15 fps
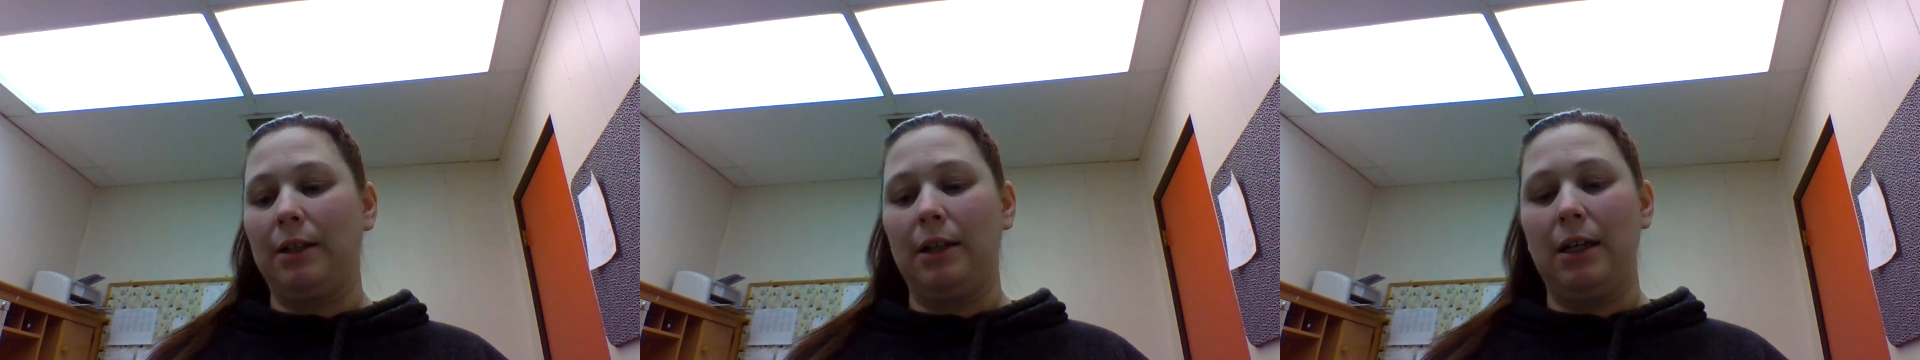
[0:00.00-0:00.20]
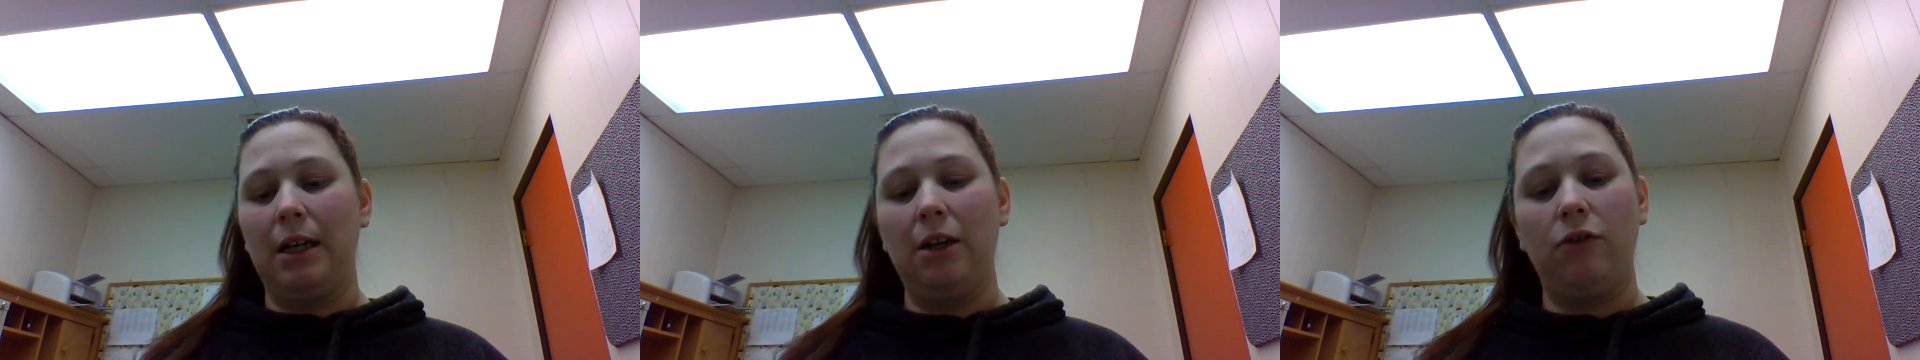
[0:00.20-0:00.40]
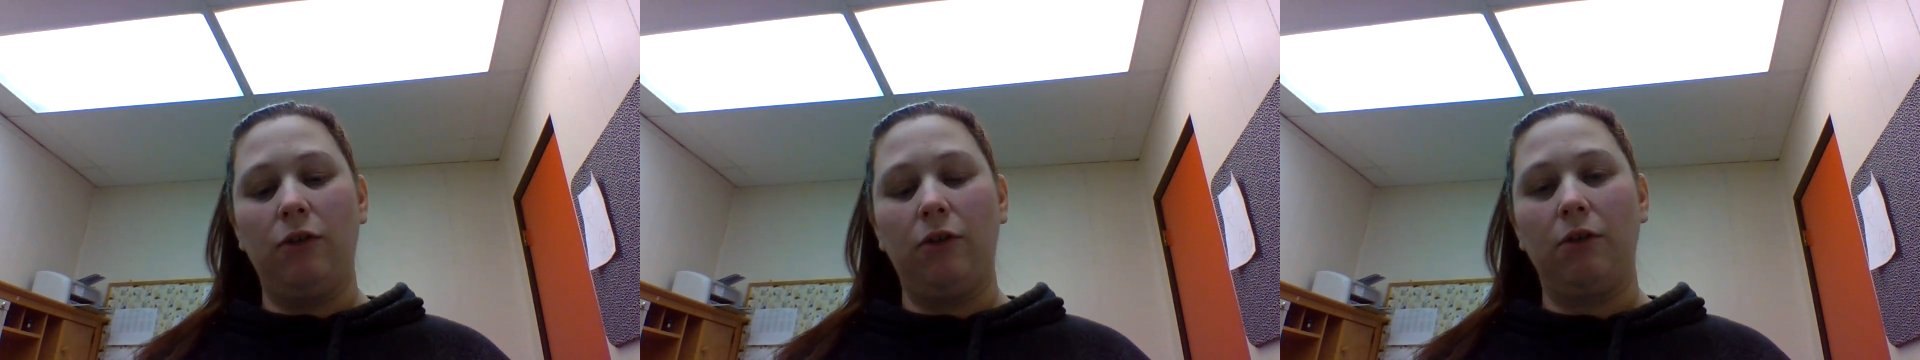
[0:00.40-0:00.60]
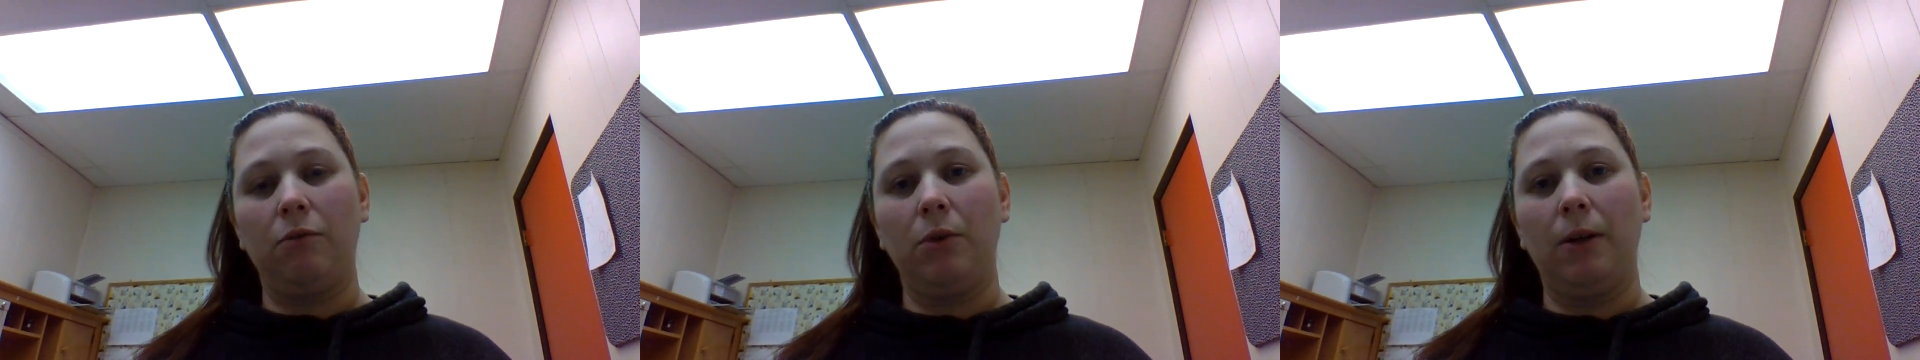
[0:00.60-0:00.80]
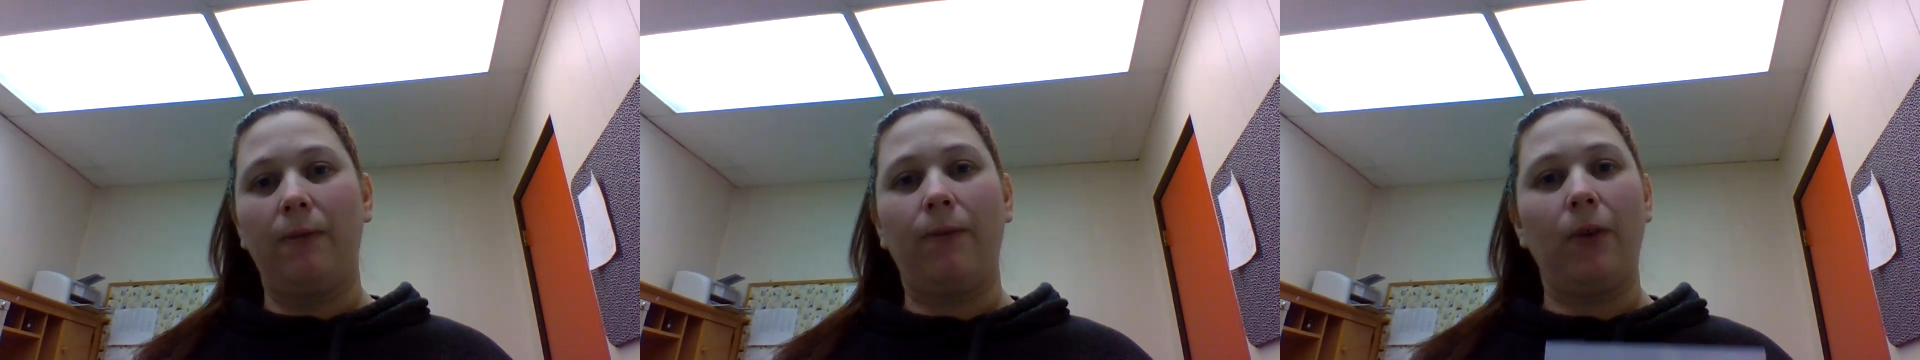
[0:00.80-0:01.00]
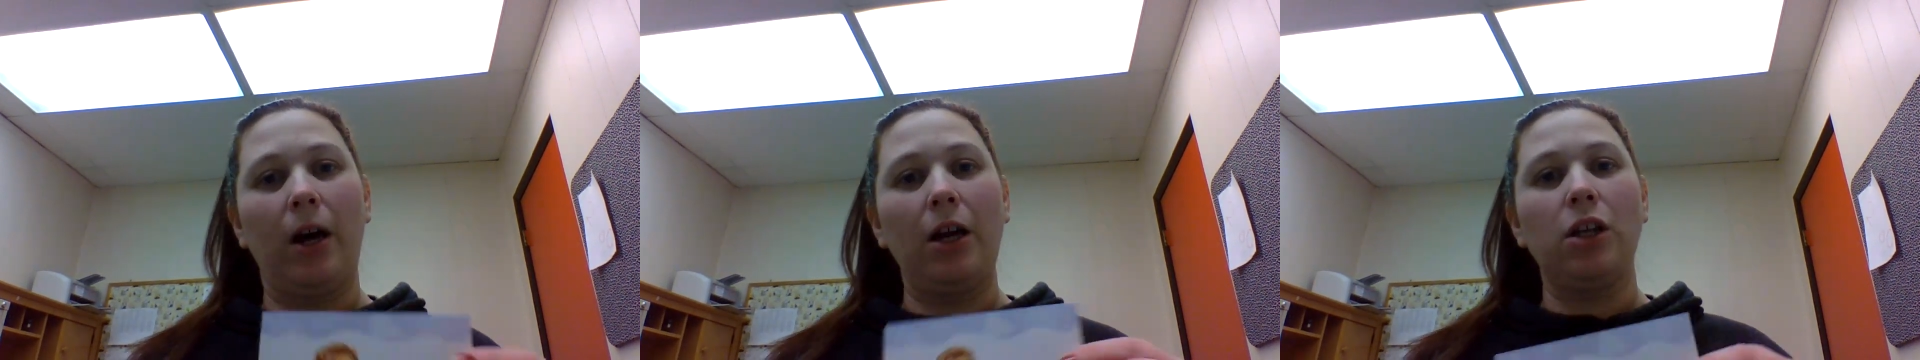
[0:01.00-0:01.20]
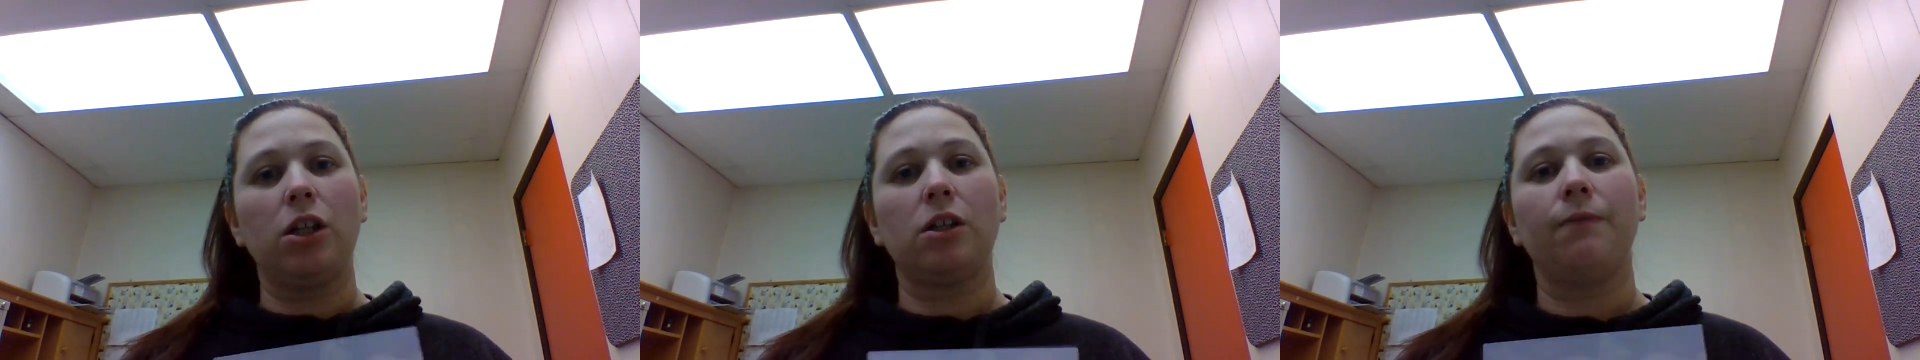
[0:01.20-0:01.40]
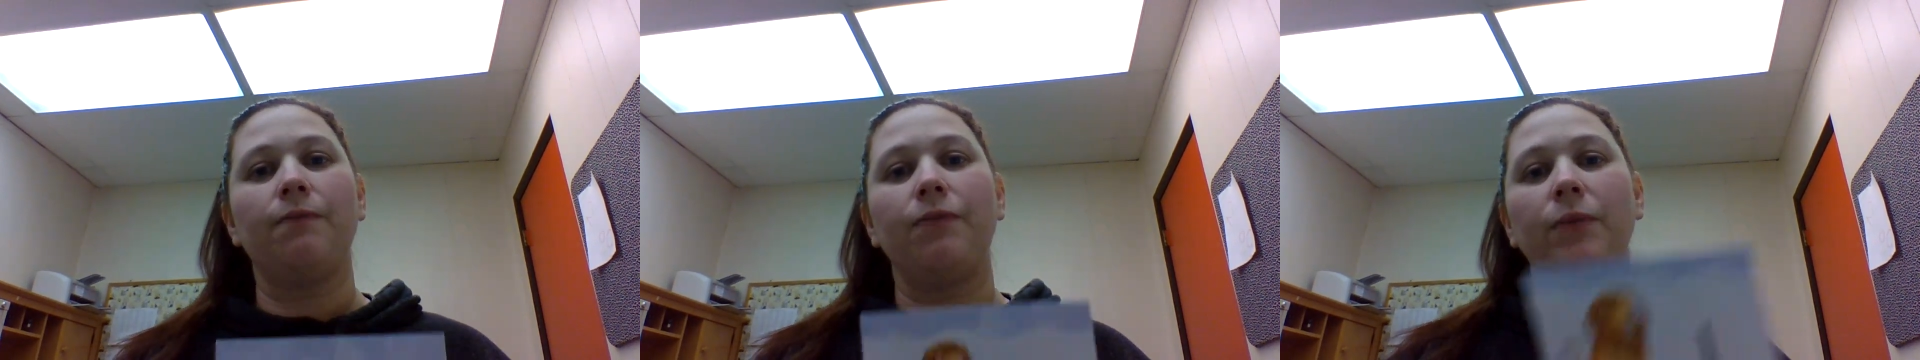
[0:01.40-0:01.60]
today just to
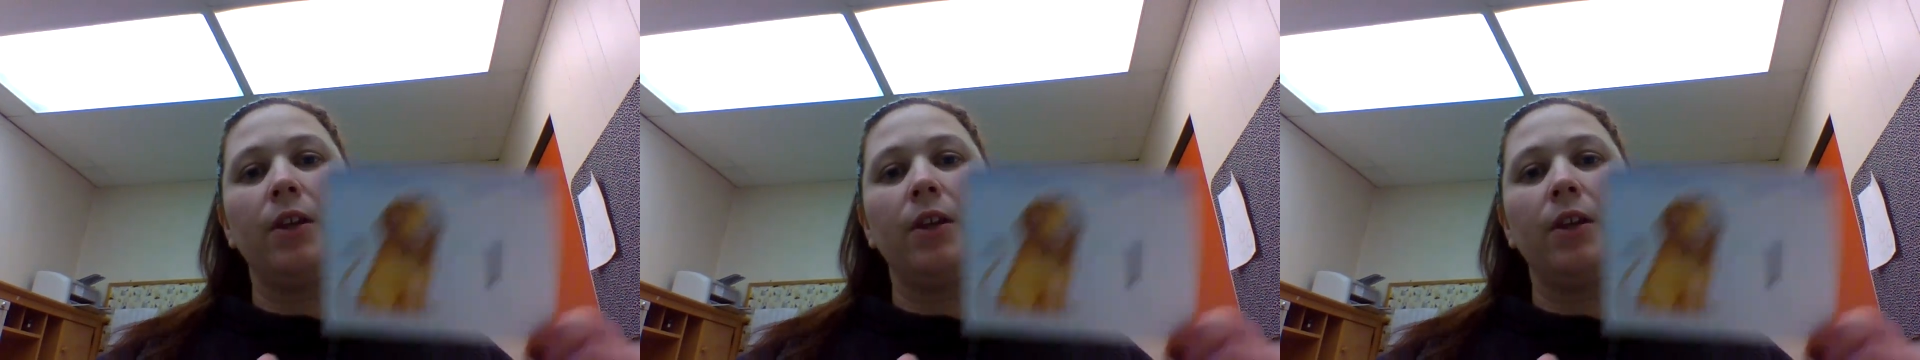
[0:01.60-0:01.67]
refresh.